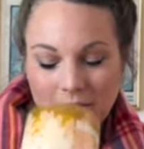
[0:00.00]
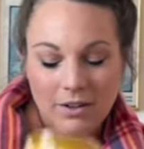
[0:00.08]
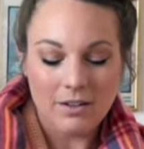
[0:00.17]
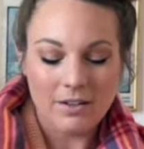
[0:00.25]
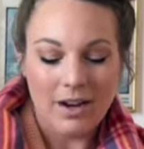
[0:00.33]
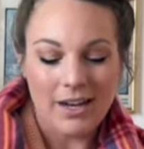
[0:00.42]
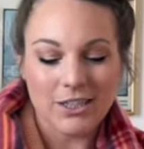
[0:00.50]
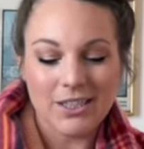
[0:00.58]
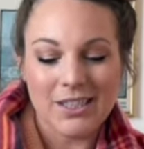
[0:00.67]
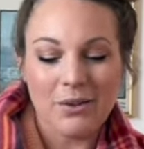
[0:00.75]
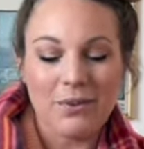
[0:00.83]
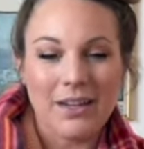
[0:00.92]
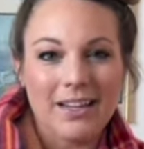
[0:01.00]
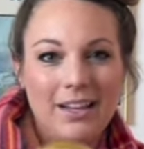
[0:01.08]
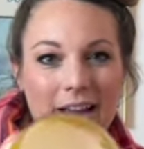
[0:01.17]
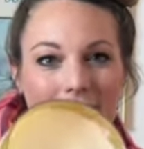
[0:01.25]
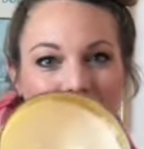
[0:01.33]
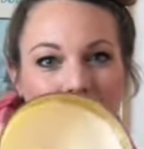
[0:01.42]
I just love it. I
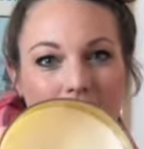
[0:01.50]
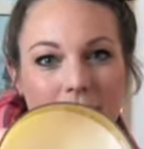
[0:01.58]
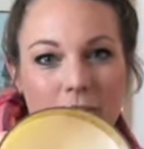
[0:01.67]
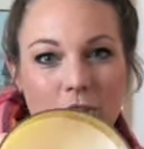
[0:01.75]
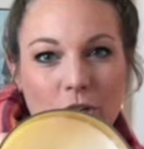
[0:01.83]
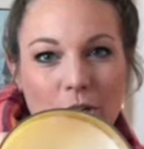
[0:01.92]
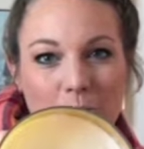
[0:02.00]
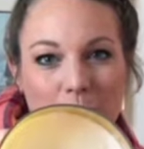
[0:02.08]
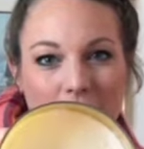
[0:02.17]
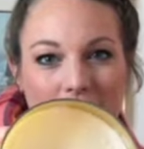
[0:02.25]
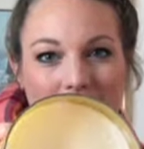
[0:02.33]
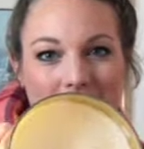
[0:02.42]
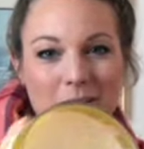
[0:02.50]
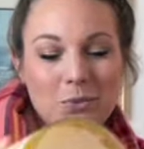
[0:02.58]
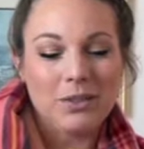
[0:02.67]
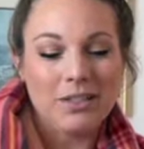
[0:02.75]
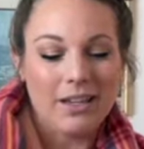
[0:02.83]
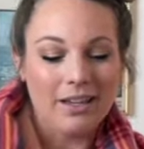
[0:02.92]
haven't even started burning this
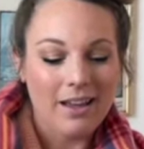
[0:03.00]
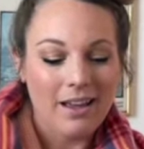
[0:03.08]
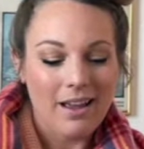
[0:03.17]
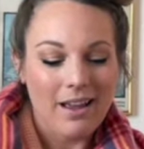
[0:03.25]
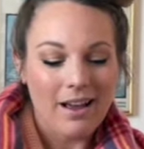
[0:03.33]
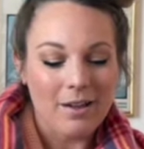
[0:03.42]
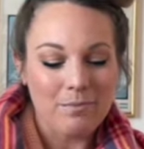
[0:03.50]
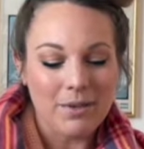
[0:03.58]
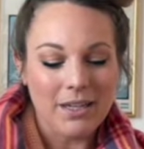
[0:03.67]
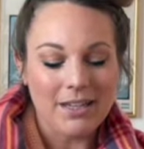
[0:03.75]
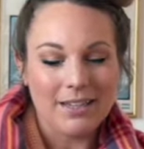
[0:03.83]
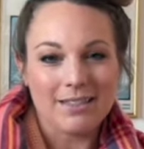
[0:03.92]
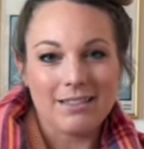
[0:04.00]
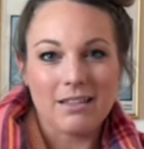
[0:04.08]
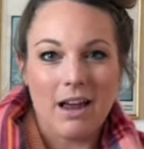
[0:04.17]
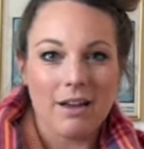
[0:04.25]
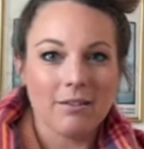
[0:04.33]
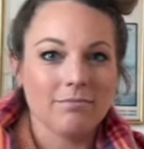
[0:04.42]
one yet because
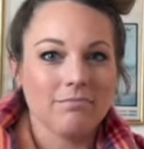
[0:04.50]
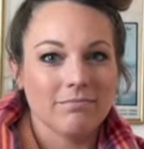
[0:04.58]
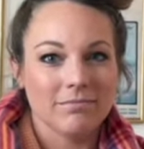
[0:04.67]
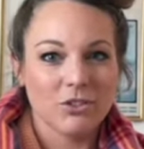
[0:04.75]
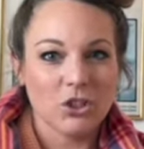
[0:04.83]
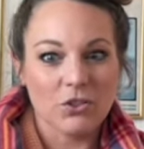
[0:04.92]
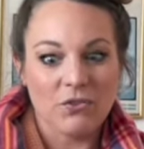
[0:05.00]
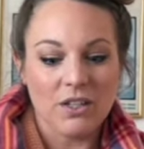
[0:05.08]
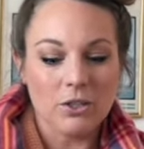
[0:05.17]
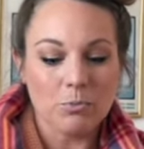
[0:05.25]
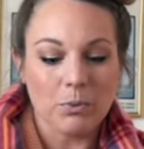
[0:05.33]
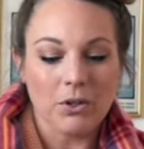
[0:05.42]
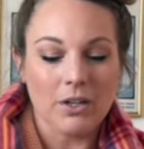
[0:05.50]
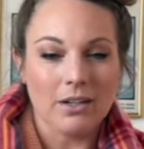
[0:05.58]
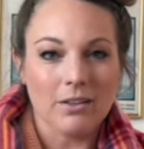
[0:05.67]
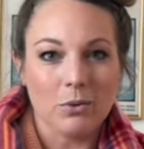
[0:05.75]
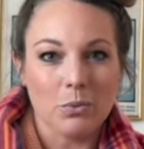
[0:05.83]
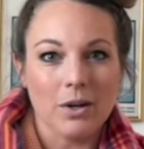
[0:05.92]
I've just finished burning
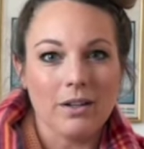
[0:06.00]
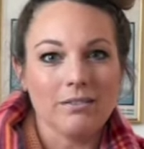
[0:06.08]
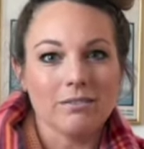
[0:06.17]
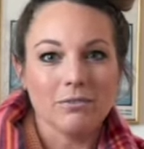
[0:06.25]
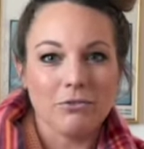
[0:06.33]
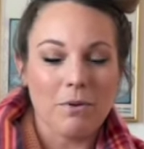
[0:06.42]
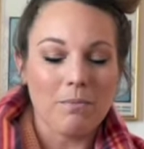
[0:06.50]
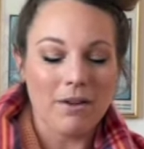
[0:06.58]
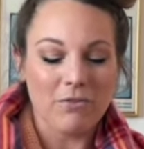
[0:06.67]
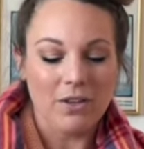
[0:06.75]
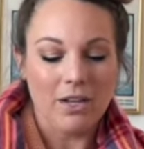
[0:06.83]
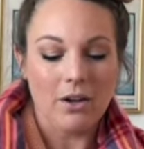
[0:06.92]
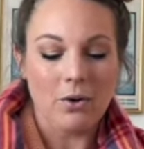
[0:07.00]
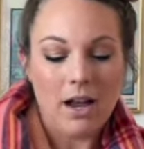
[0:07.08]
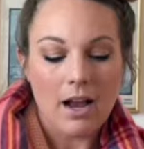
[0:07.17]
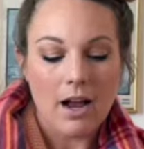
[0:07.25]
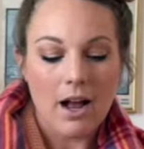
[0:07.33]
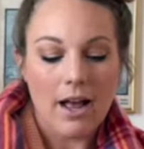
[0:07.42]
the one from my video.
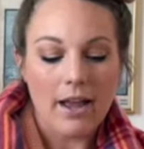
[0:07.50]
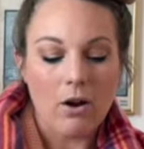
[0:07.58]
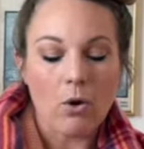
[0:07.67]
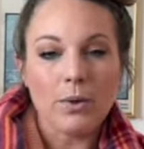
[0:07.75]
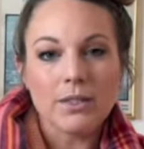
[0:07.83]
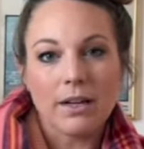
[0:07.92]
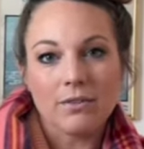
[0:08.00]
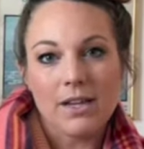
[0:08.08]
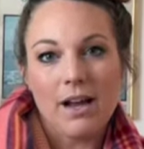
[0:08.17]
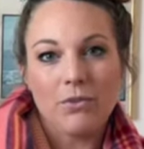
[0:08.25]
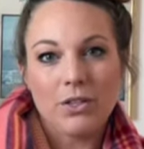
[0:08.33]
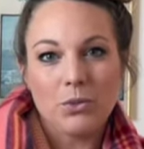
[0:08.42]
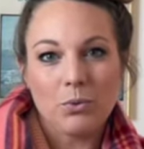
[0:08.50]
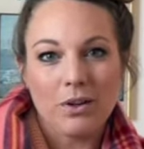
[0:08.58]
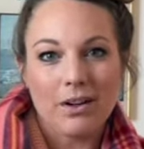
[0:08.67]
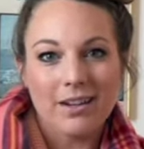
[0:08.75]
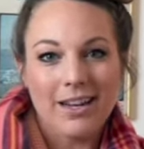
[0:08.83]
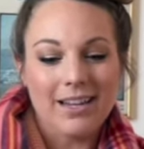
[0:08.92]
I always have to have this one
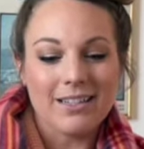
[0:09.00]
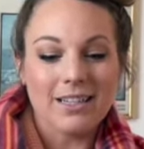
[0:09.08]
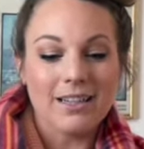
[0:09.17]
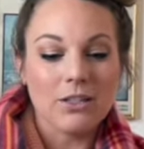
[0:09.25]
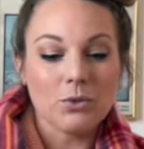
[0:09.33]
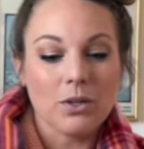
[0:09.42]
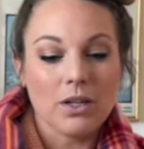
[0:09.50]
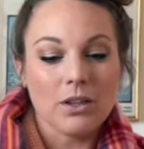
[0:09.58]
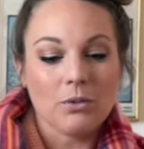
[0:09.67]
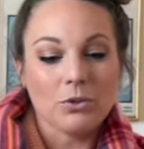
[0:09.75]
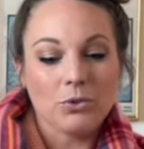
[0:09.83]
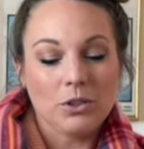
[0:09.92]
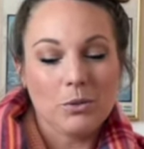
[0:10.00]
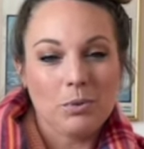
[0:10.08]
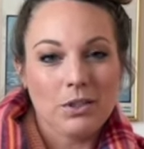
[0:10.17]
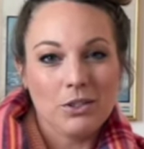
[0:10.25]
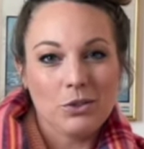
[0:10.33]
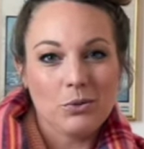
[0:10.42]
on hand, and this one I thought was really
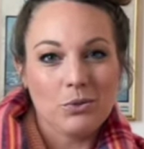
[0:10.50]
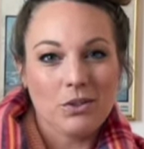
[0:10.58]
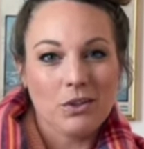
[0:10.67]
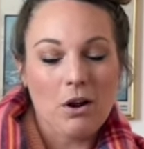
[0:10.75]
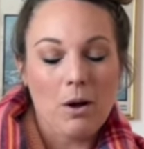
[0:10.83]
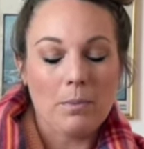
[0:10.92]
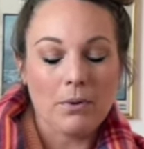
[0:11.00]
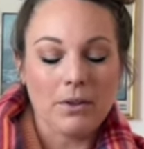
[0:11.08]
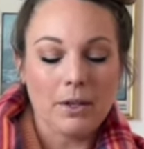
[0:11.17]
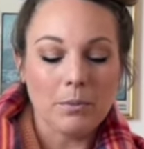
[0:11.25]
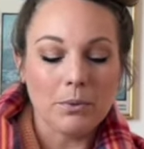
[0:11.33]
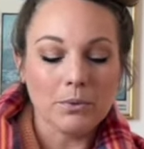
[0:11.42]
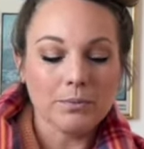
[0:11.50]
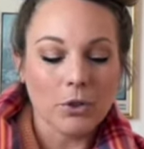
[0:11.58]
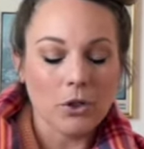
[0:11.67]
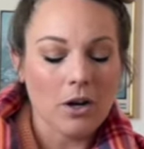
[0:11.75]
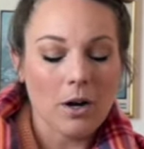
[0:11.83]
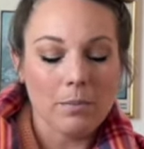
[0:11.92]
pretty too with the copper label
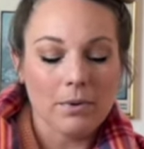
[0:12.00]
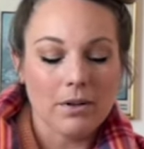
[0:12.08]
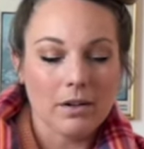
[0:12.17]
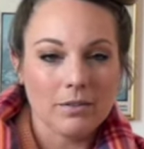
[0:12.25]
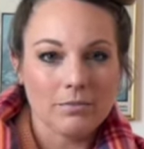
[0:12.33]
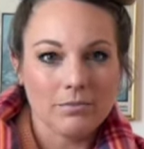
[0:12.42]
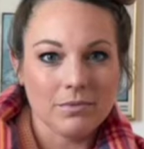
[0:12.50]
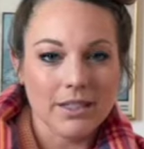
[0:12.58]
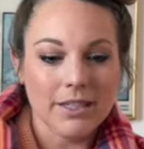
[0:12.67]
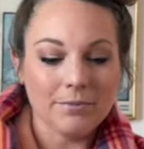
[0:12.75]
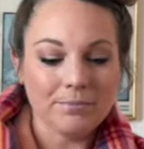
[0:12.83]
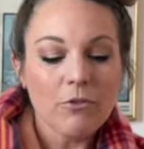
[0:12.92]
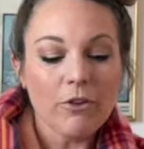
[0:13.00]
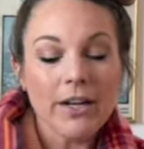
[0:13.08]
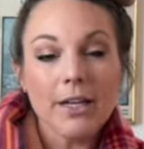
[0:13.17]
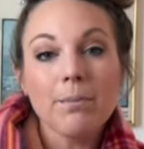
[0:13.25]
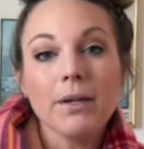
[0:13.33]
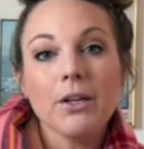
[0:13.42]
or copper lid. For
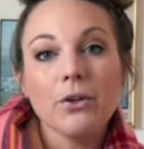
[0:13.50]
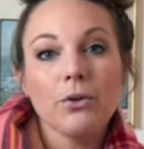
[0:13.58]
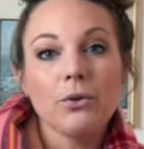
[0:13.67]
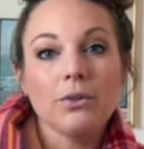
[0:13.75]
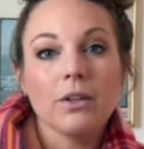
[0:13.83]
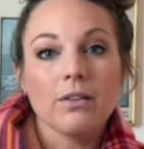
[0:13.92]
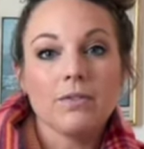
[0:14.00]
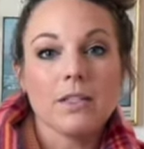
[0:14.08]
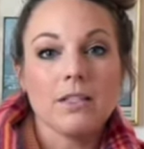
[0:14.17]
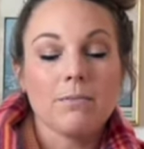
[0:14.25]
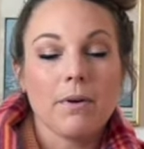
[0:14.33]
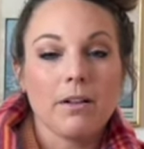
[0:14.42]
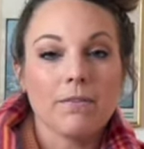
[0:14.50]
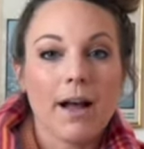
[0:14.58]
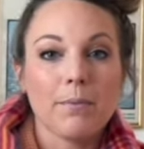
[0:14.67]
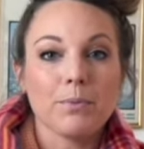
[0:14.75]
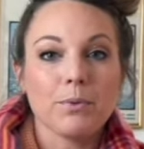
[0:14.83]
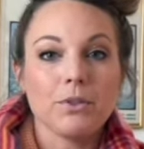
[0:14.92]
anybody who loves the smell of
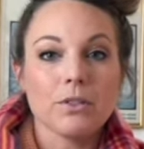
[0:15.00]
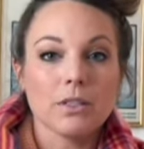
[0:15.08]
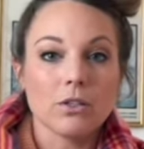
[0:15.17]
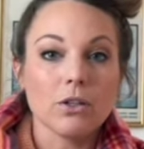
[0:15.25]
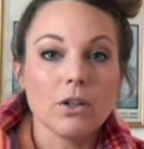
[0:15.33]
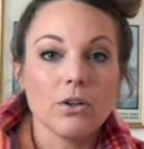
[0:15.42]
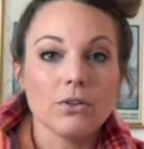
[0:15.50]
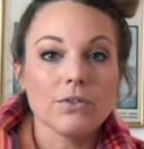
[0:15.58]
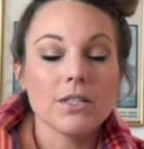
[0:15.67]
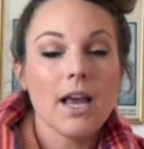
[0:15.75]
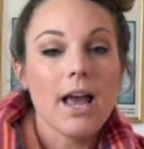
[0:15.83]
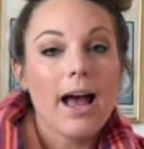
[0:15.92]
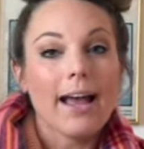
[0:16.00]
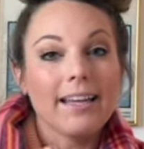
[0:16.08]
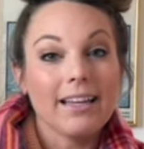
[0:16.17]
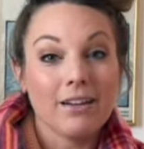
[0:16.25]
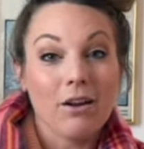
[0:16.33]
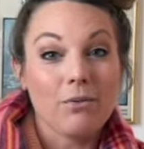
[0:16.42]
apples and cloves, I
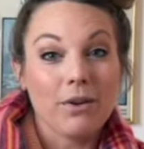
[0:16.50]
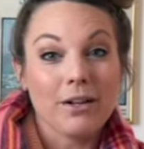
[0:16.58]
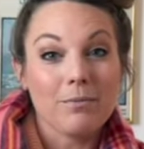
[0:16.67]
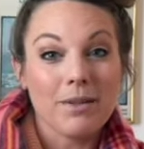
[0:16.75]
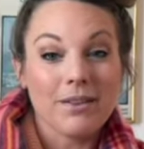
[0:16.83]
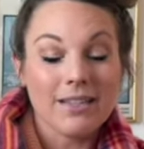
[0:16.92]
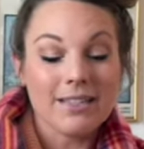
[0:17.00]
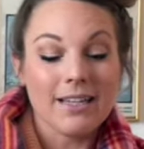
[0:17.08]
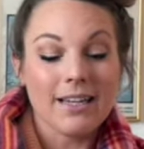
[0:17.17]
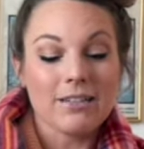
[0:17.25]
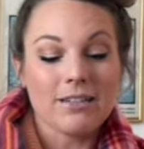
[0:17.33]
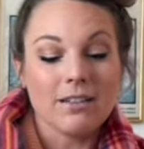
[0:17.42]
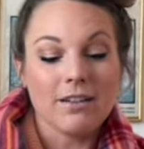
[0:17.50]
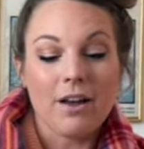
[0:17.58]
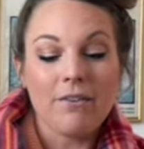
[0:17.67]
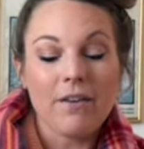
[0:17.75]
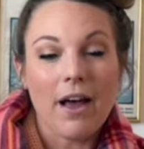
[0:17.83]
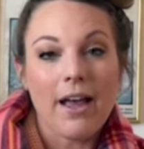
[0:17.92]
cannot recommend this candle
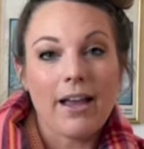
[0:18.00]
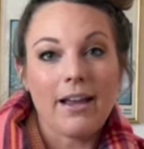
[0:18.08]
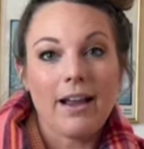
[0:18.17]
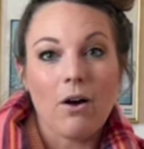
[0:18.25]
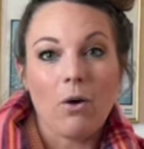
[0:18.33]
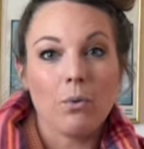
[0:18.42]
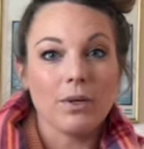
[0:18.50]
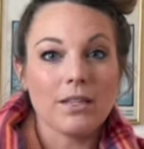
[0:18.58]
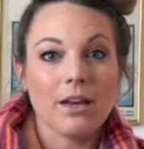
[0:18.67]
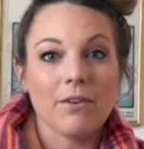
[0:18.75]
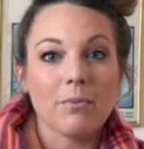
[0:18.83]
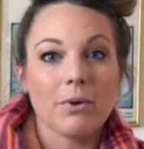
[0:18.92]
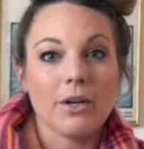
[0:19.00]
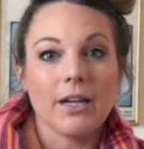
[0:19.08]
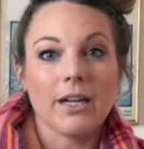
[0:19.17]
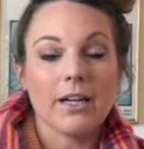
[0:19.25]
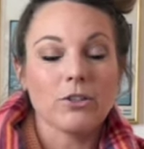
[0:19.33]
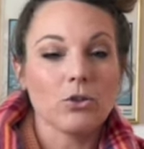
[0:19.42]
enough. I always have it burning,
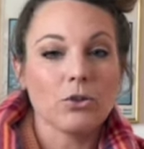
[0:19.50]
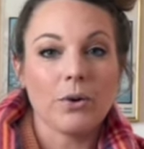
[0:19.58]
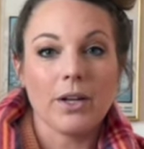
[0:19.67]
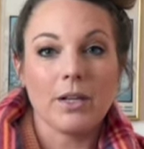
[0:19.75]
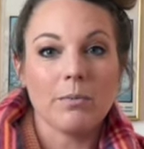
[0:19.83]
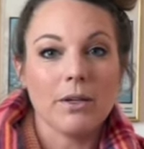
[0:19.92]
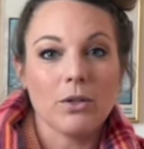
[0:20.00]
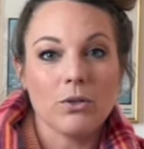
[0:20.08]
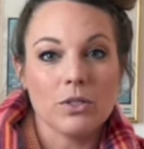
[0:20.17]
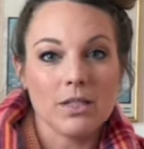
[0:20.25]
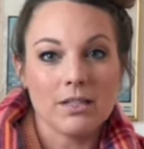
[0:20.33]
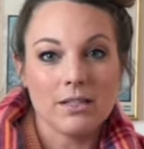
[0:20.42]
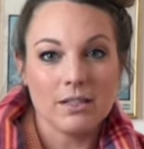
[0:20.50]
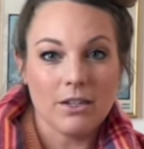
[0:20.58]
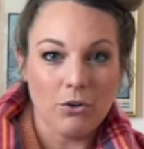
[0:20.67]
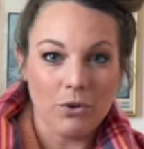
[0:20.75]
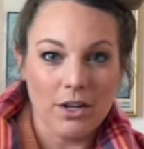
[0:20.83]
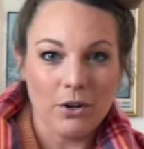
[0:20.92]
and I don't know anybody who says that they
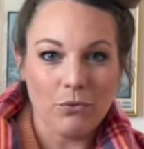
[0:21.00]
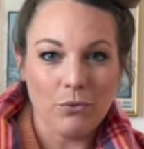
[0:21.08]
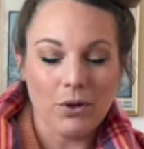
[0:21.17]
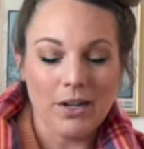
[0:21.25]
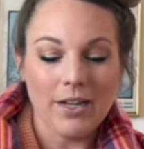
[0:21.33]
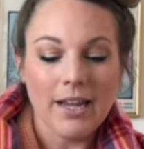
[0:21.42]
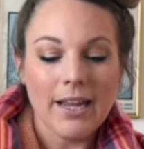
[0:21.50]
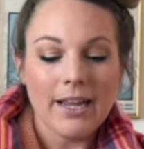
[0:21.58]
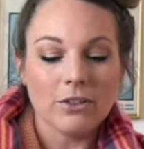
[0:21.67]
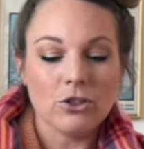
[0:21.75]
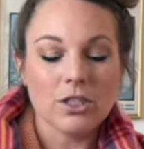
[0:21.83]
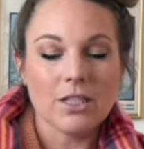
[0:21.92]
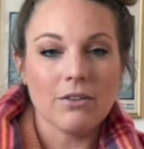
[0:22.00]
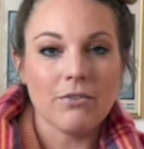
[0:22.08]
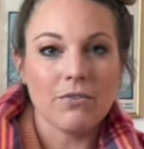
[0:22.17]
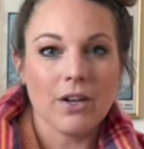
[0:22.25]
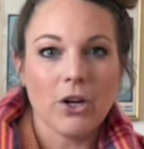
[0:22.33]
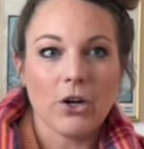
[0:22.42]
don't care for it. It's just a
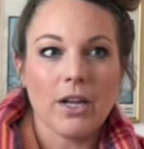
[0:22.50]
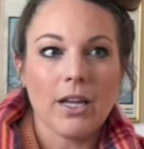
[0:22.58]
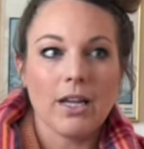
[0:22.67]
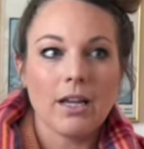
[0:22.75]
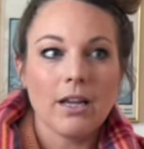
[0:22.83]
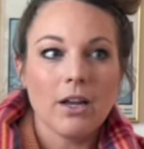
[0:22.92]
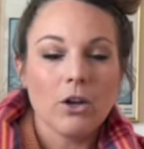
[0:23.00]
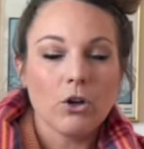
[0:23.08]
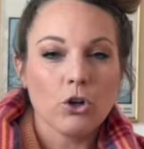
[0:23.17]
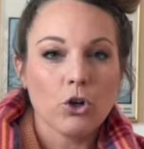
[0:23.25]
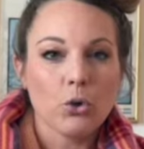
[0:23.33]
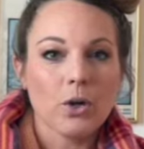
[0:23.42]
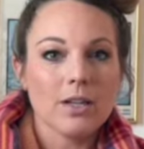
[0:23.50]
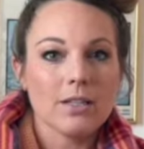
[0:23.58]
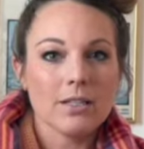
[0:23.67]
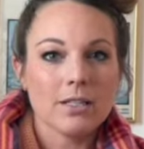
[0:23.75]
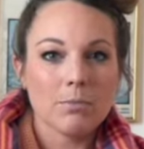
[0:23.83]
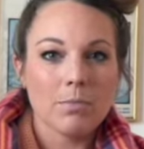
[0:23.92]
very
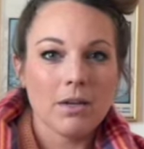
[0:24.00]
crisp,